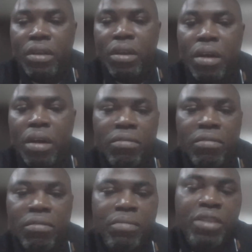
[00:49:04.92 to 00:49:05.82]
uh,
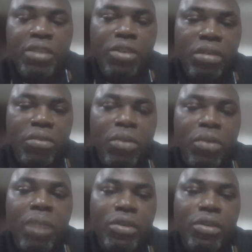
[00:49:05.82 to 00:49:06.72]
based on
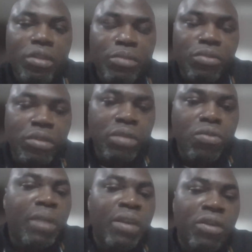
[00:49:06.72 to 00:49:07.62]
collaboration between
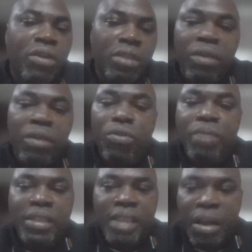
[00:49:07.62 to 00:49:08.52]
Global North and
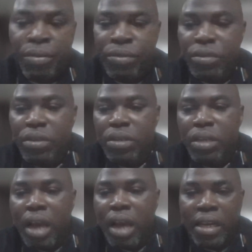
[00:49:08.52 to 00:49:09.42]
Global South
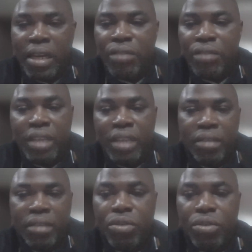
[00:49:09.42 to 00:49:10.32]
at the end of the
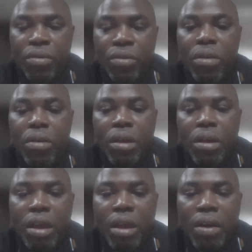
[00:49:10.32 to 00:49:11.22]
day. So
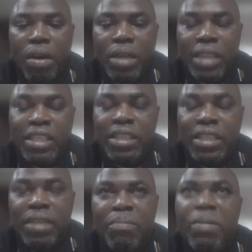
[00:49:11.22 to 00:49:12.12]
uh, that is
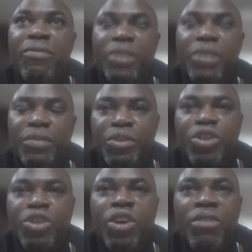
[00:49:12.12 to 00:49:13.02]
the plan for the
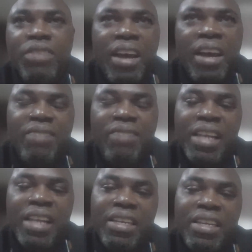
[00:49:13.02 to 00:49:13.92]
future, um,
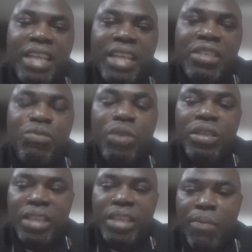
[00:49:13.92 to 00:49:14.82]
and that is what
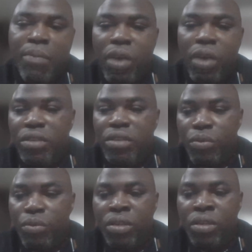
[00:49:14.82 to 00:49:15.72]
I'm working
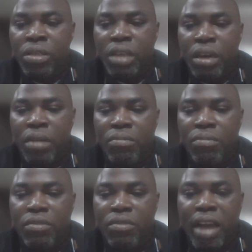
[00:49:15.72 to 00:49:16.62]
toward uh,
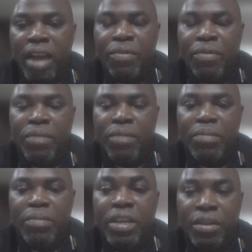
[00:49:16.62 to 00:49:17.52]
right from
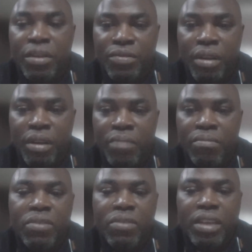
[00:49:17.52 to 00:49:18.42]
the beginning of uh,
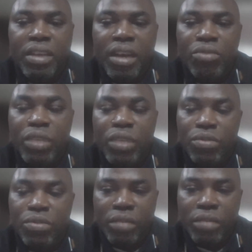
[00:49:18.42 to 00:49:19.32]
uh,
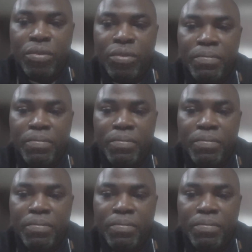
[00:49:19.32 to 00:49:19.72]
2024.